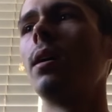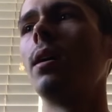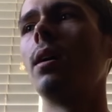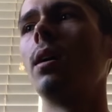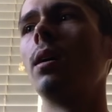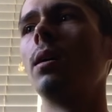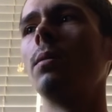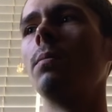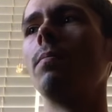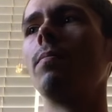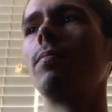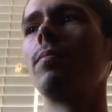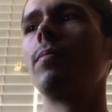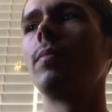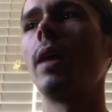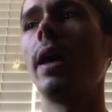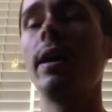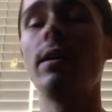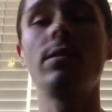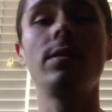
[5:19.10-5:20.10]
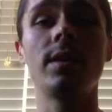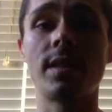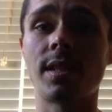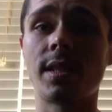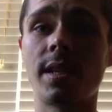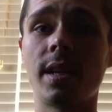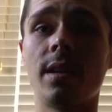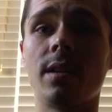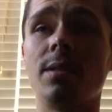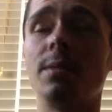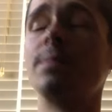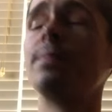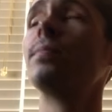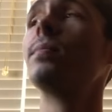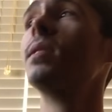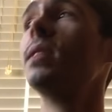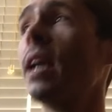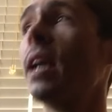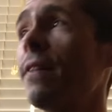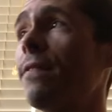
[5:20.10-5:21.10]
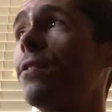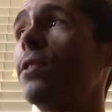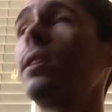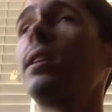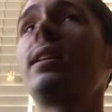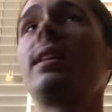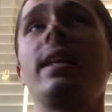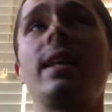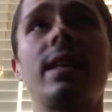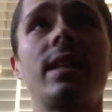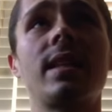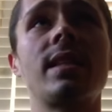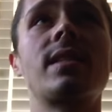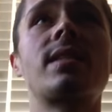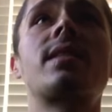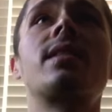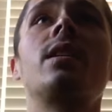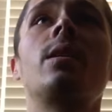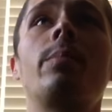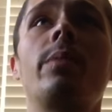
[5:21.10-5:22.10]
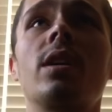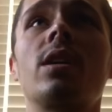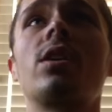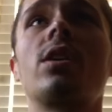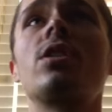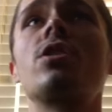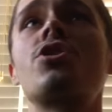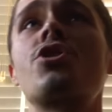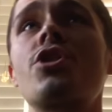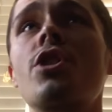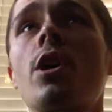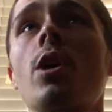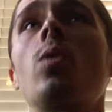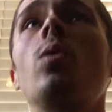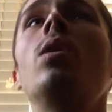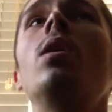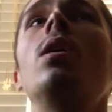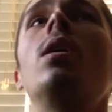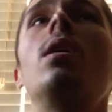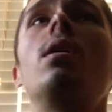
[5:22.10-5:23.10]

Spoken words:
Hell in a Cell. Definitely thinking this is going to be a good show.